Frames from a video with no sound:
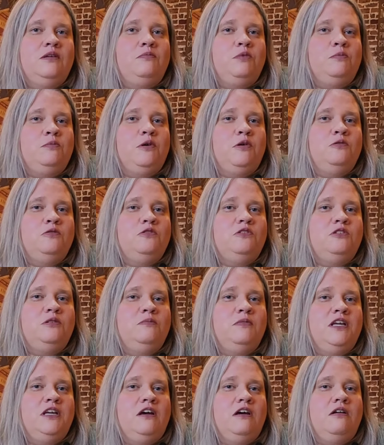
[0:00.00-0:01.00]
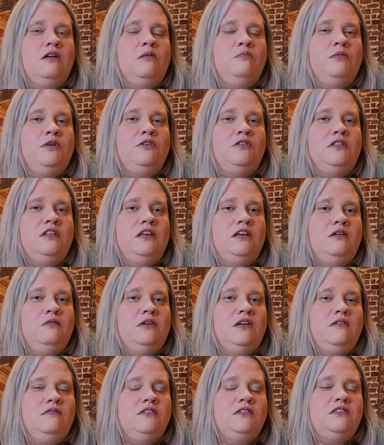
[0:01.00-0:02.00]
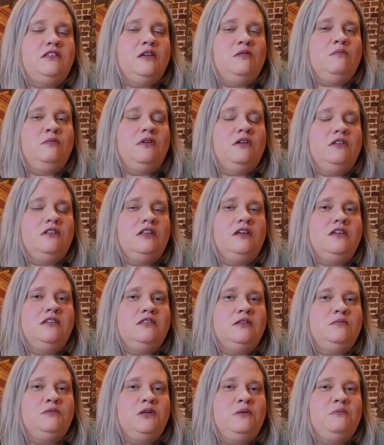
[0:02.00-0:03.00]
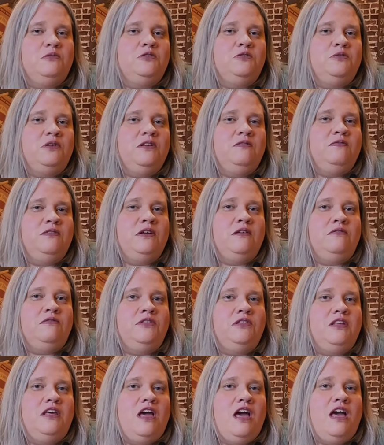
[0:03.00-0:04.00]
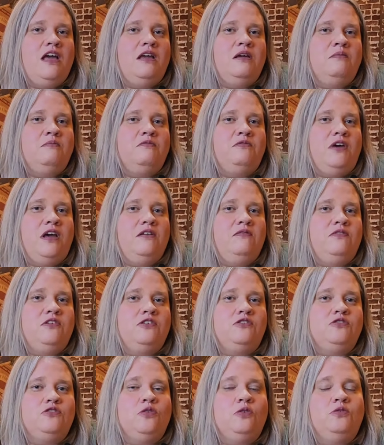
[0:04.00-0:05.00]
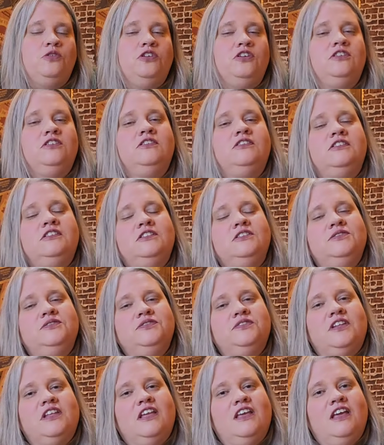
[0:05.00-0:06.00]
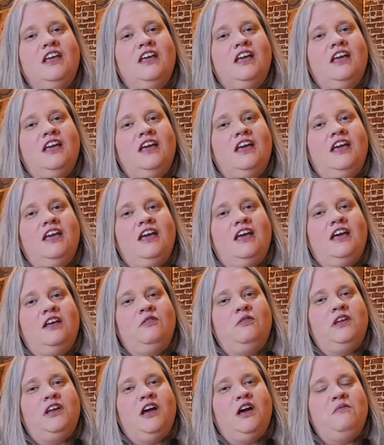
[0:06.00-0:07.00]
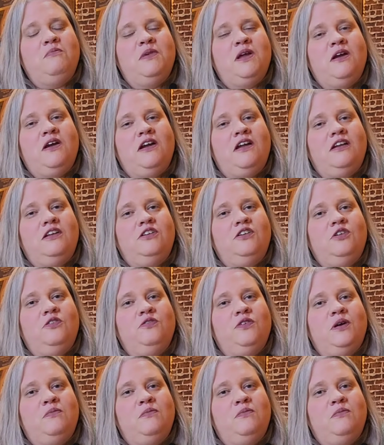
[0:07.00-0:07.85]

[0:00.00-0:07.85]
he proposed to me on our birthday. We have the same birthday, September 25th. I am 5 years older. And we got married in